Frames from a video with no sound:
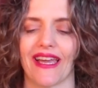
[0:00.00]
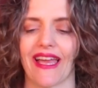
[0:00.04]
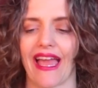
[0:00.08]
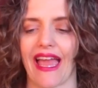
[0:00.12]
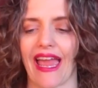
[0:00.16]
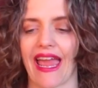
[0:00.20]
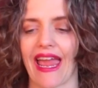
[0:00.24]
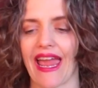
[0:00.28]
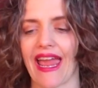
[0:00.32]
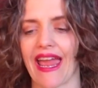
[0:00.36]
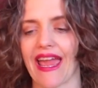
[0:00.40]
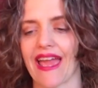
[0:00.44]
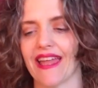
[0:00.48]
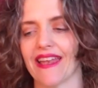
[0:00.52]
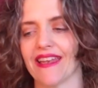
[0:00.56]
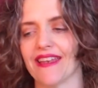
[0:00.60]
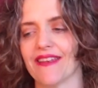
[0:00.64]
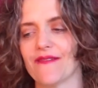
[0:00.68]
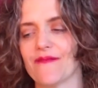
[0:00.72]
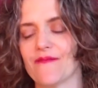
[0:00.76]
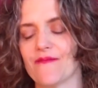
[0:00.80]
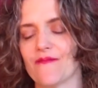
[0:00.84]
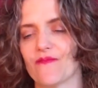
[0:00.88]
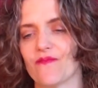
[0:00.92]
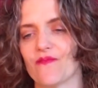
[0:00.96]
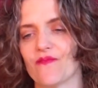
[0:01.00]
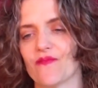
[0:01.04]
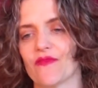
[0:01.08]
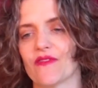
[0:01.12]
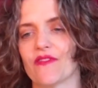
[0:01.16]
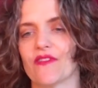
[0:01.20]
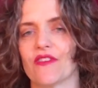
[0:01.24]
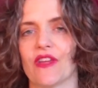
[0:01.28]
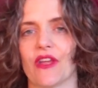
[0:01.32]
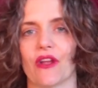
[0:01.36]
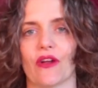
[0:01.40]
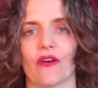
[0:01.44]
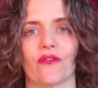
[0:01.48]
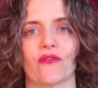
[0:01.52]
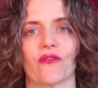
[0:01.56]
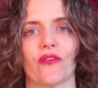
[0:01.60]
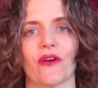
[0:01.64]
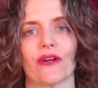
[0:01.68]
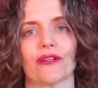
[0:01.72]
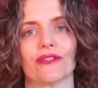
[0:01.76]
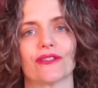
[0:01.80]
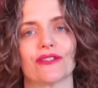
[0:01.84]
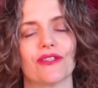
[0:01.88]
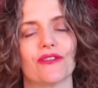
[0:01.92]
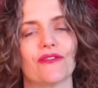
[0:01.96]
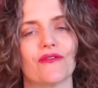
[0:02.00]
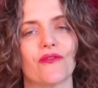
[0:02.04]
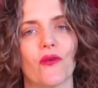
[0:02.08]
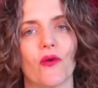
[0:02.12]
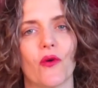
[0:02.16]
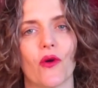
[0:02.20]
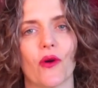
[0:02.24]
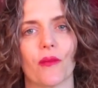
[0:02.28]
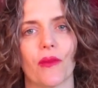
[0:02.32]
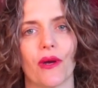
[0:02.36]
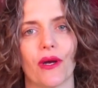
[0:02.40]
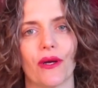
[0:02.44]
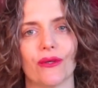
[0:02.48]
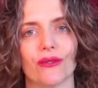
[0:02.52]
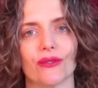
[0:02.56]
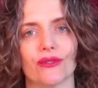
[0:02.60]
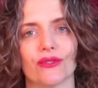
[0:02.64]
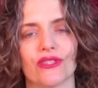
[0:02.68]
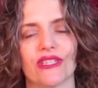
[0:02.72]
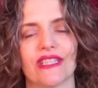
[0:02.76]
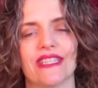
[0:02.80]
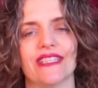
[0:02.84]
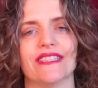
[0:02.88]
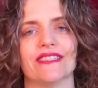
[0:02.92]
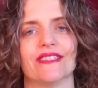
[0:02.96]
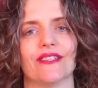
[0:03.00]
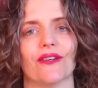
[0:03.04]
And first and foremost, it is